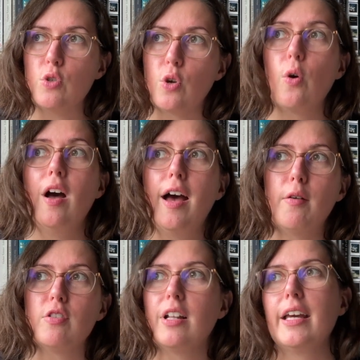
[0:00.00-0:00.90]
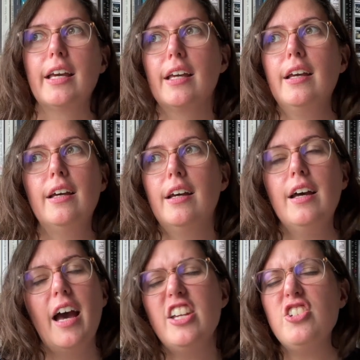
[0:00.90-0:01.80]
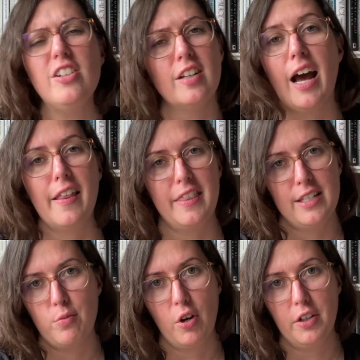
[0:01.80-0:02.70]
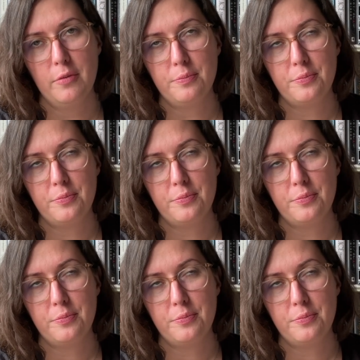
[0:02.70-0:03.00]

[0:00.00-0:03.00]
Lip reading: So I was like, I shouldn't add this one,